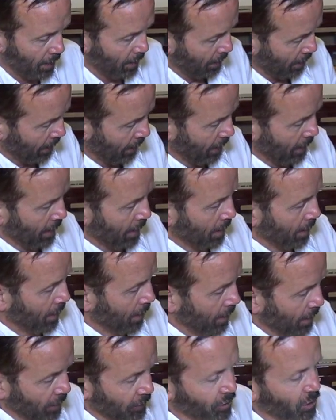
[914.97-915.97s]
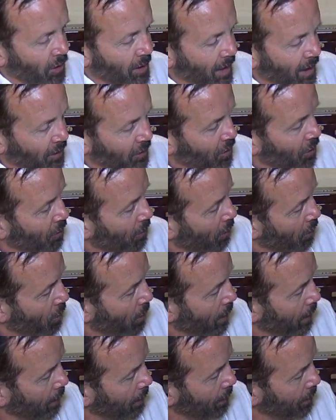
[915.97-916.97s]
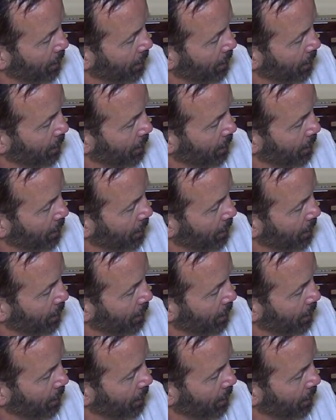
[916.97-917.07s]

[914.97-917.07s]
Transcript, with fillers: and uh, I'll show you how to do it real quick.